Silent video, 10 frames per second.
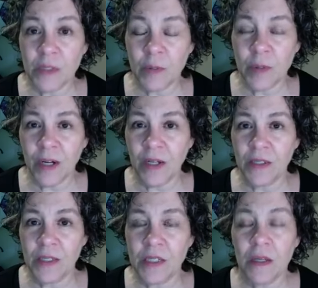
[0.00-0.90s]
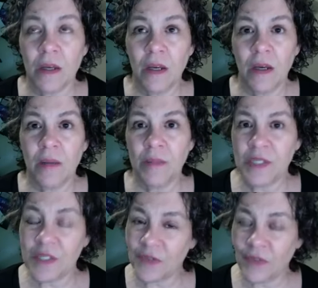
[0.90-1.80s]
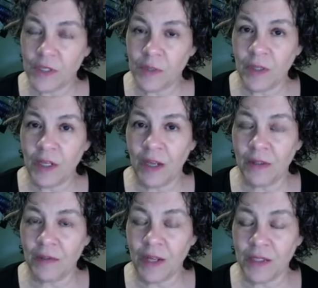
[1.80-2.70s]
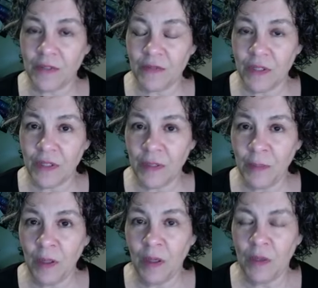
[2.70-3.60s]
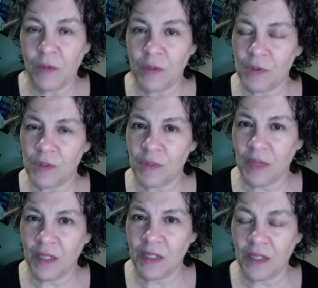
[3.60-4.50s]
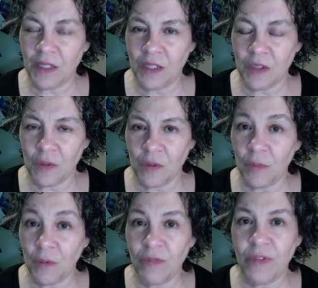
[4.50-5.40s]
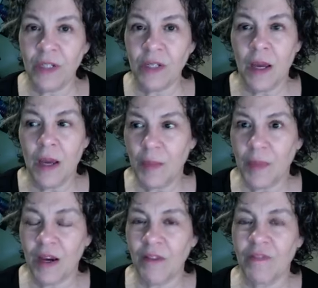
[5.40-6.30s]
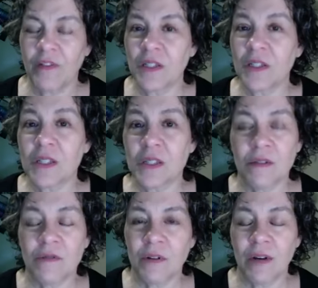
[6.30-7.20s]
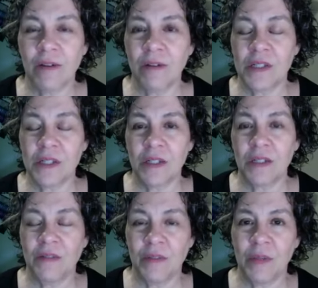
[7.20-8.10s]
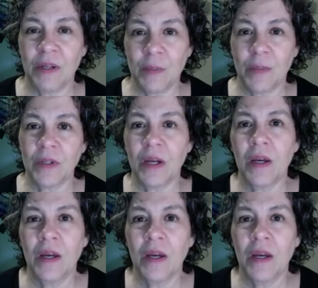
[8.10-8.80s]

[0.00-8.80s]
O'Brien's Mrs. Frisby and the Rats of NIMH, which was made into a movie, but I feel like The Silver Crown is an even better book.